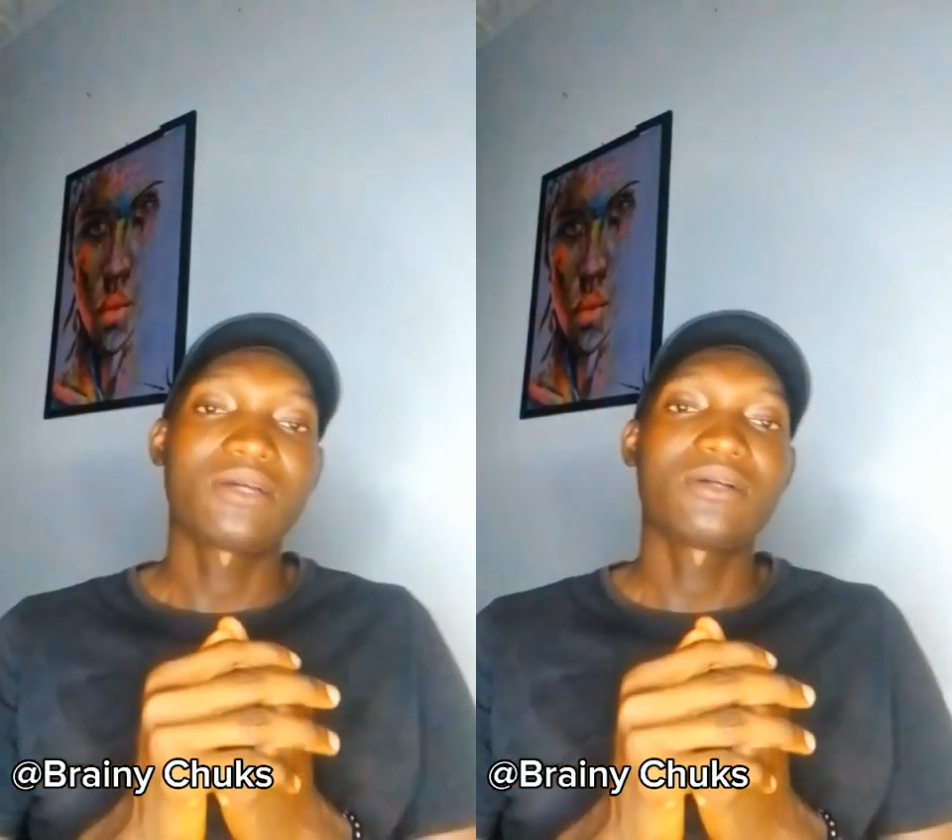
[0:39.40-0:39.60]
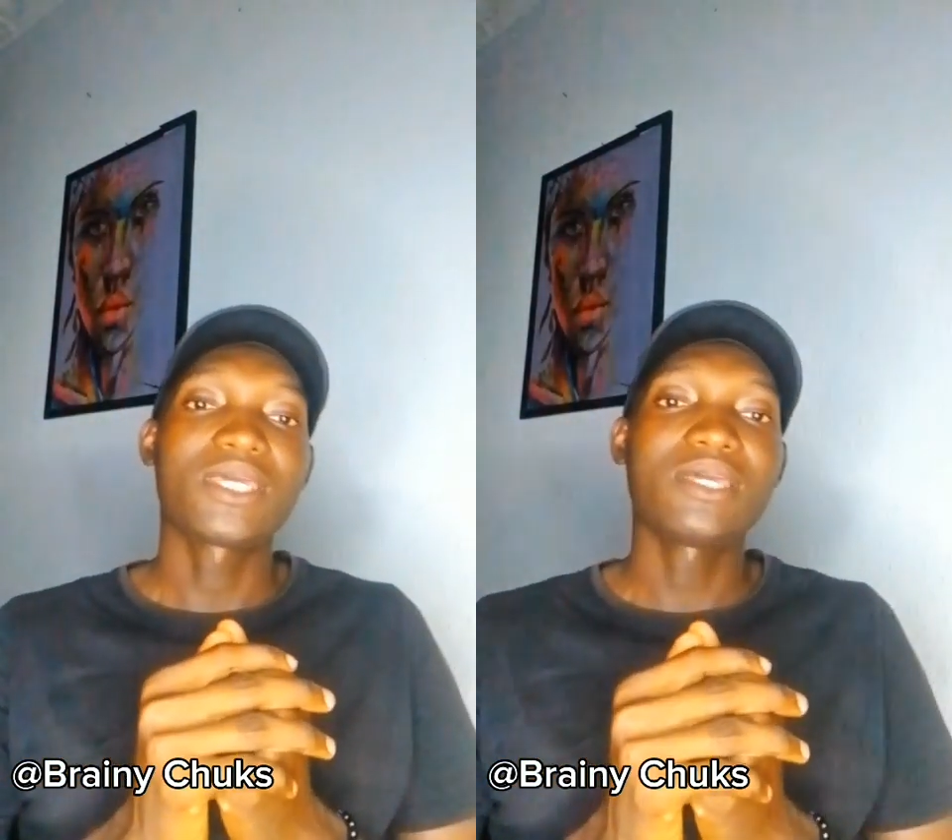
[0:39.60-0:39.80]

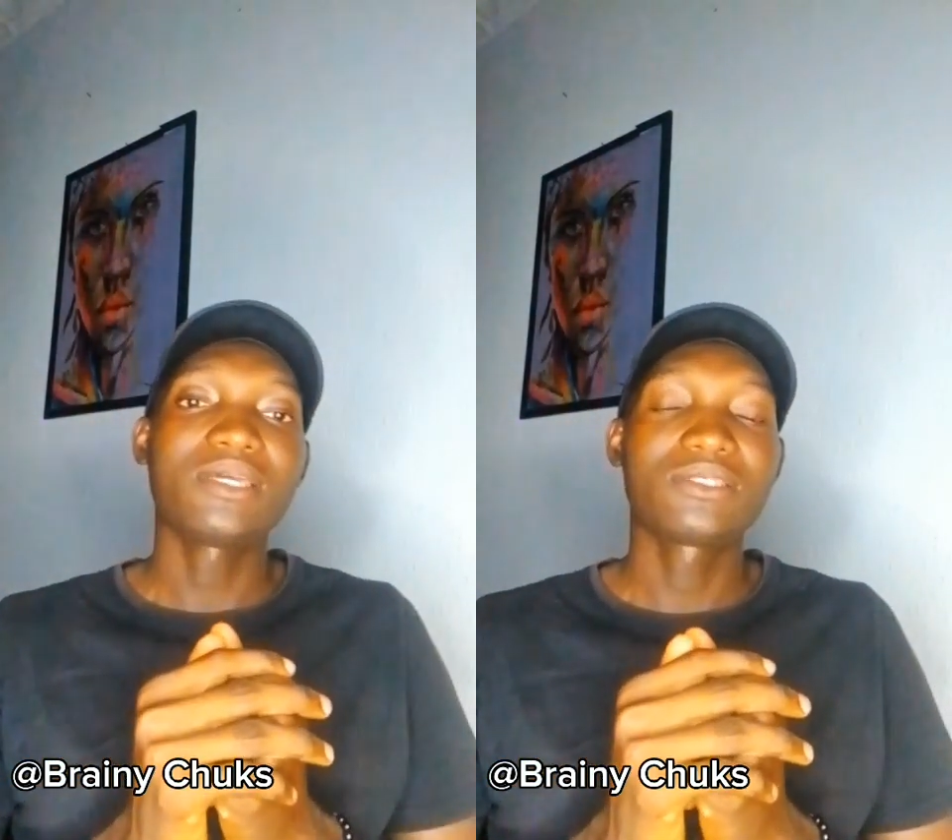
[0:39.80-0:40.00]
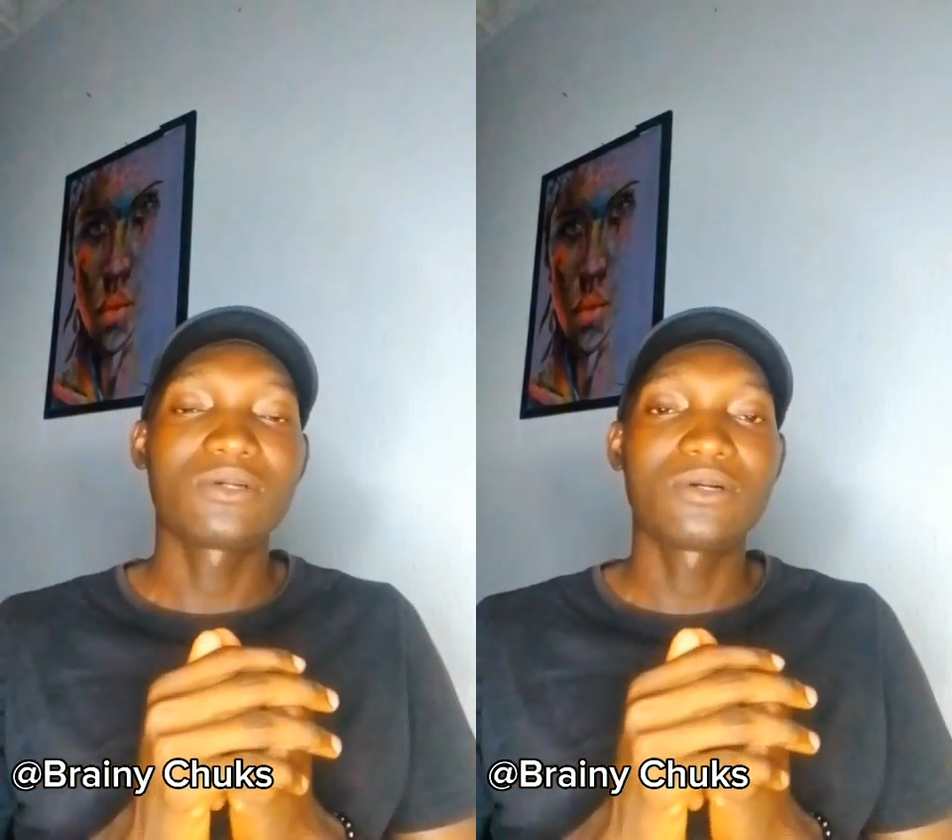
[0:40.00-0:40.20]

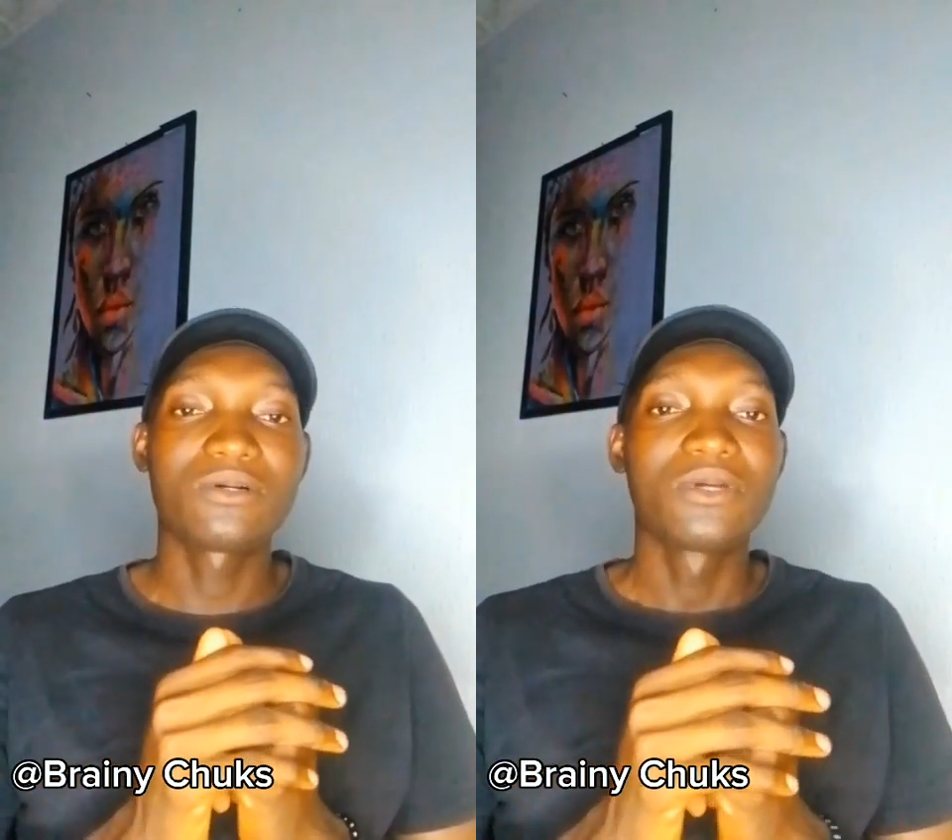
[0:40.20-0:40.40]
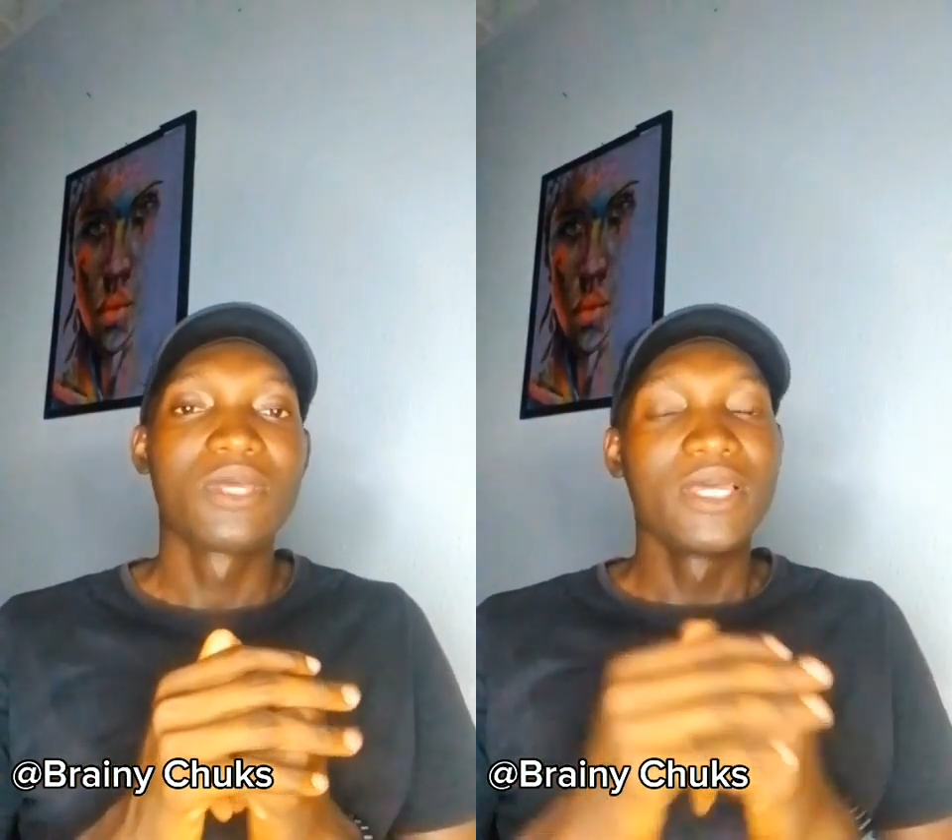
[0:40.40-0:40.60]
Okay,
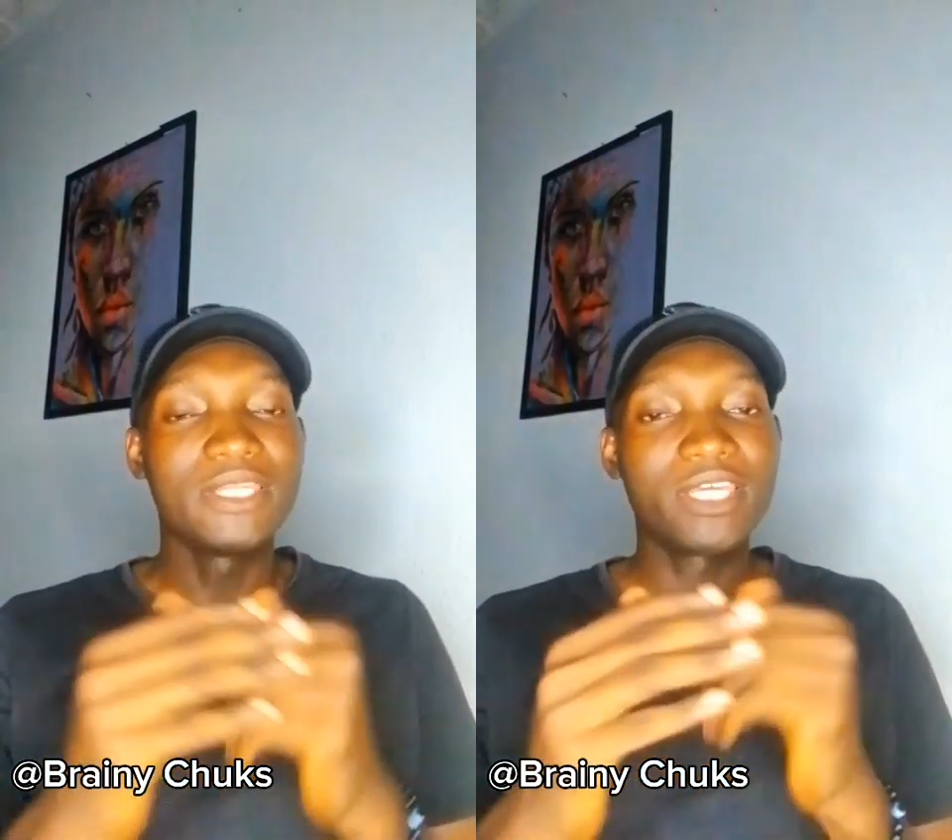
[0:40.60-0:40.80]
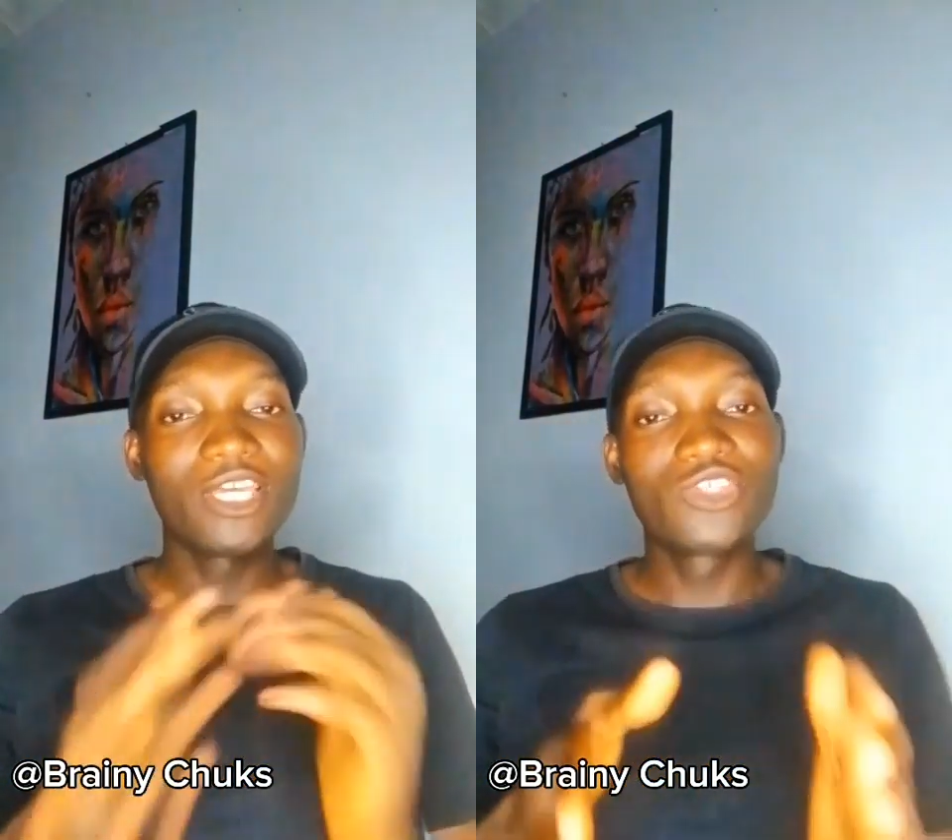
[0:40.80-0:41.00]
so
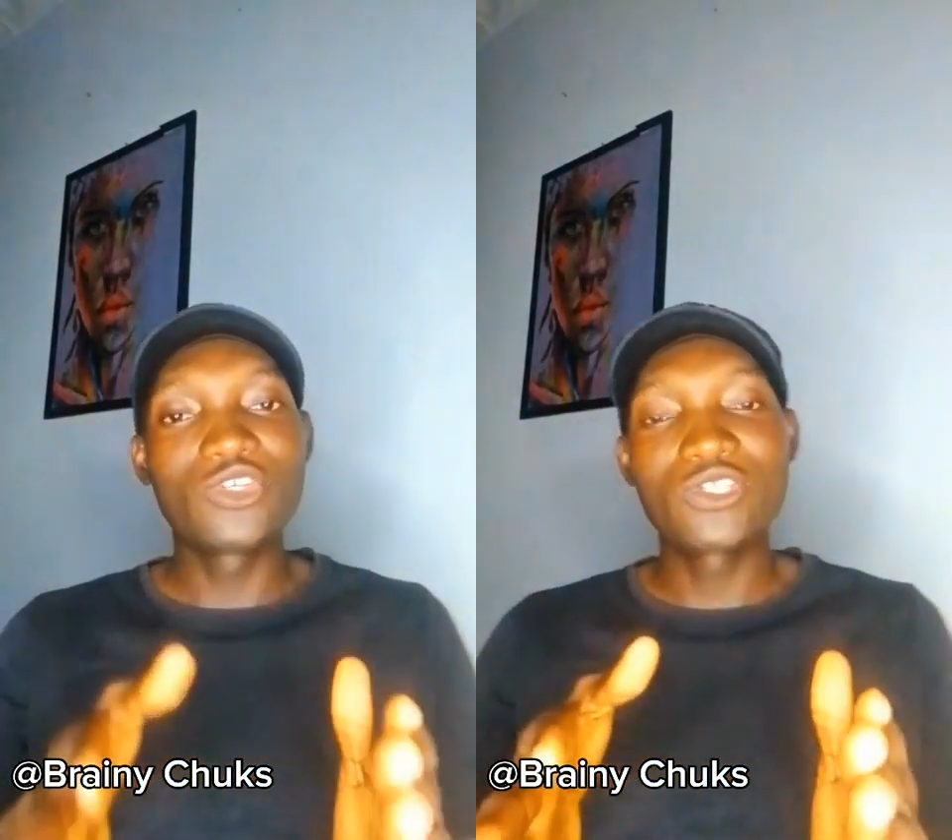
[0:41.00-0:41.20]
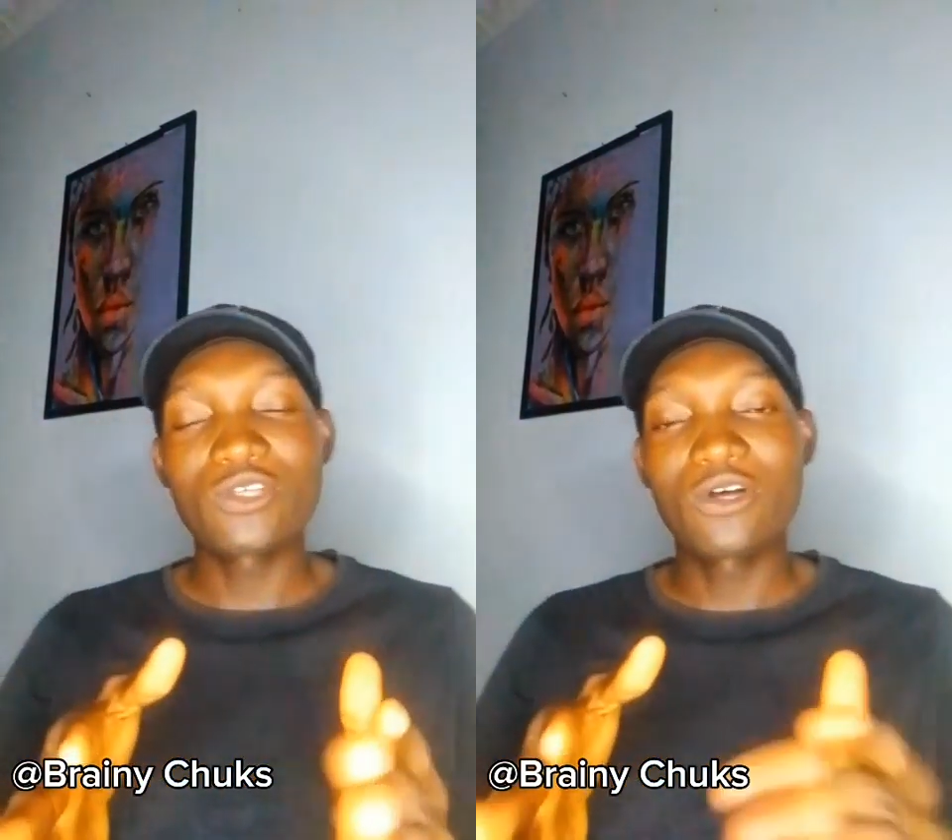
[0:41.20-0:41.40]
the
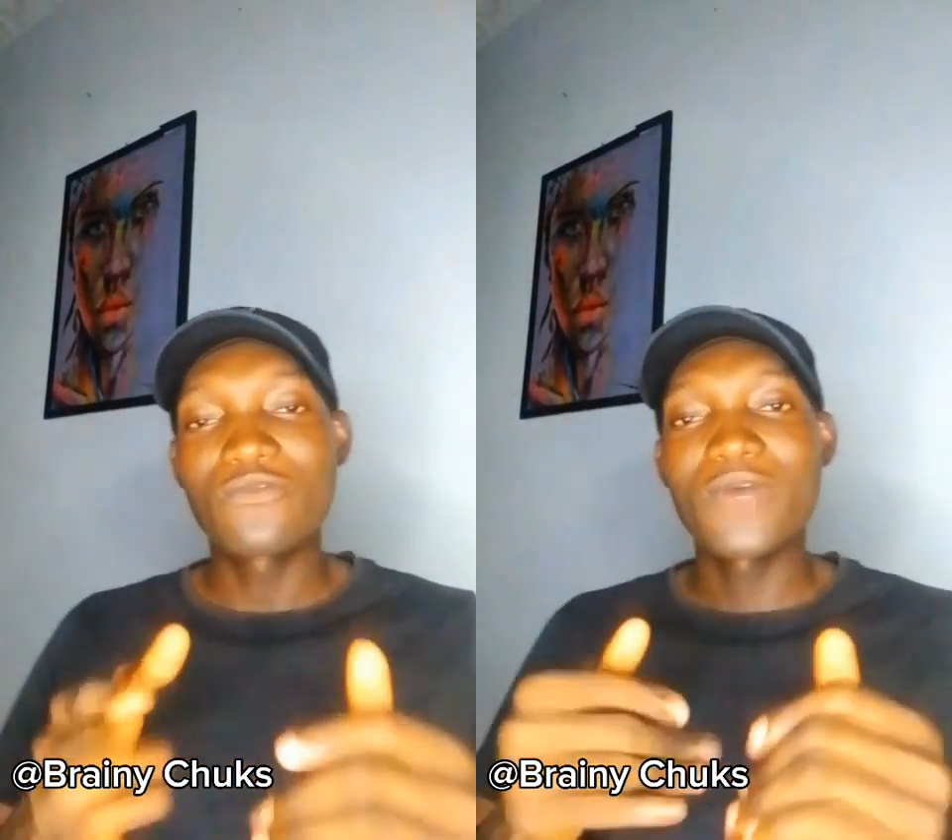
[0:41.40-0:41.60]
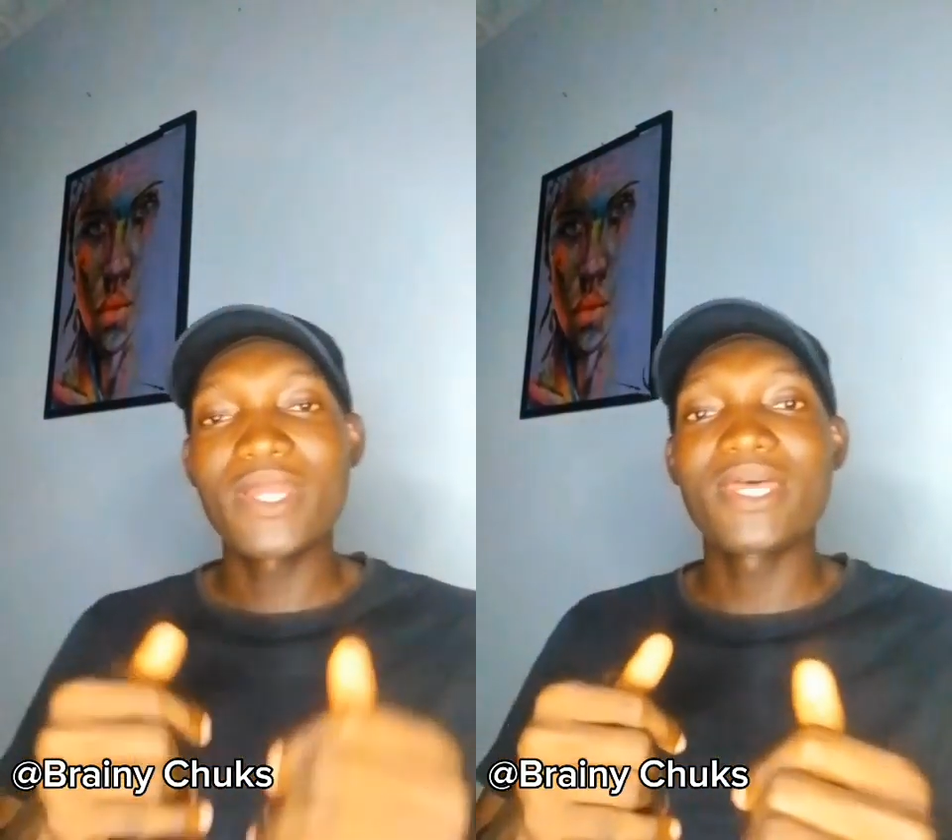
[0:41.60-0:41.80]
issues
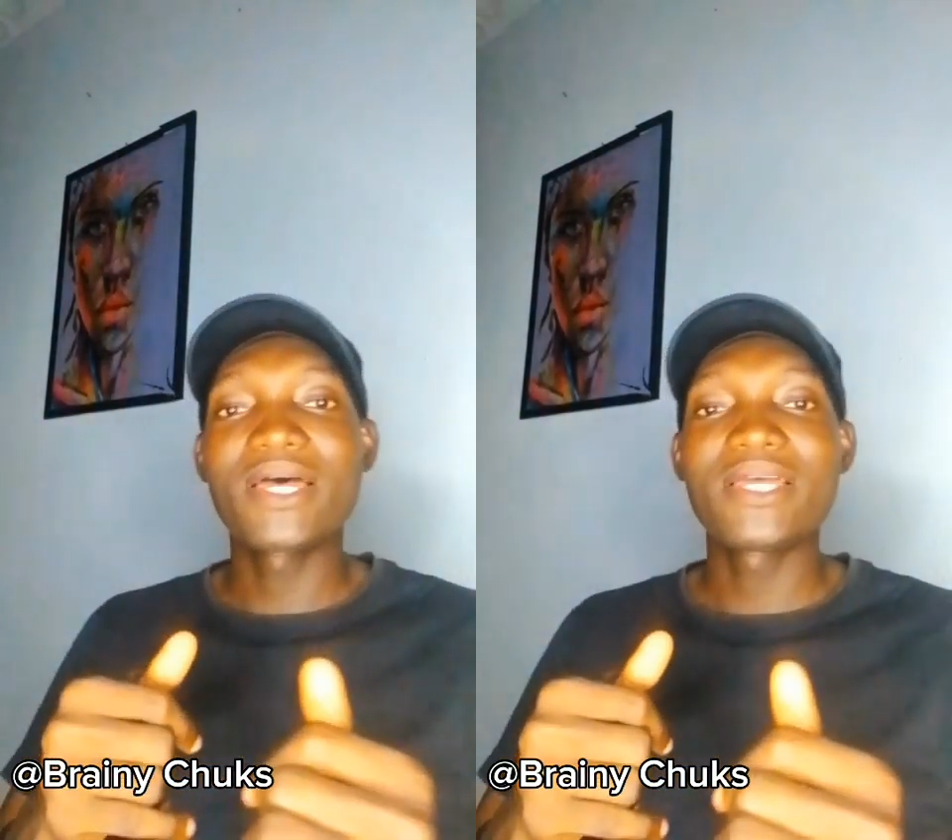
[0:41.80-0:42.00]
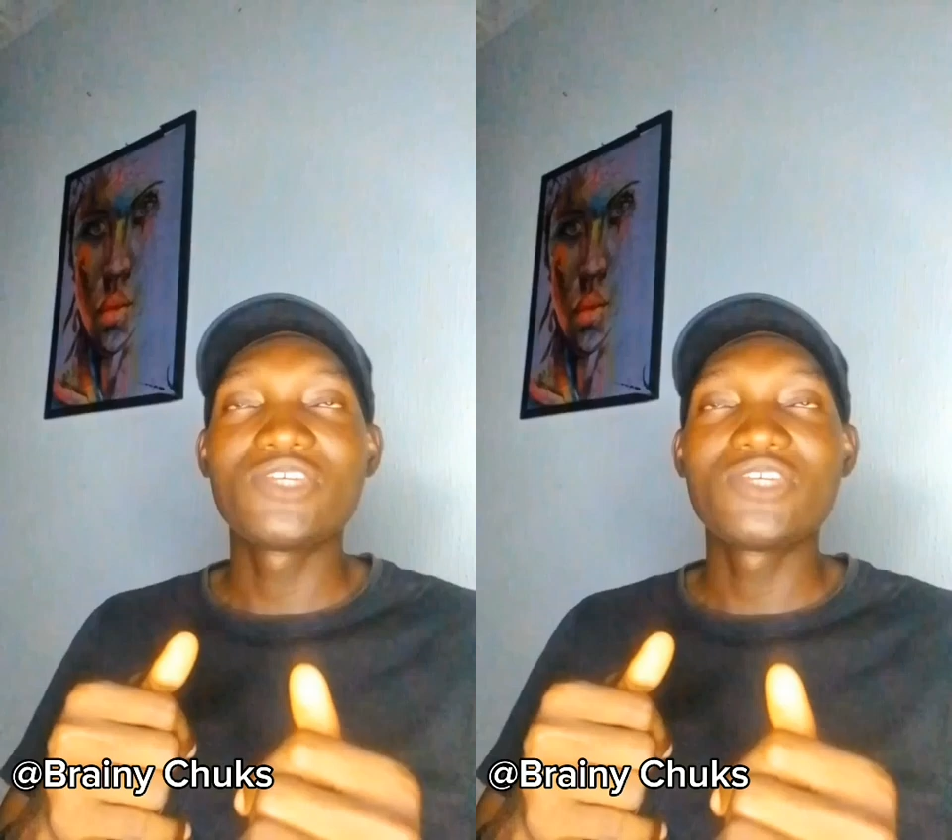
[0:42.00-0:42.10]
of whether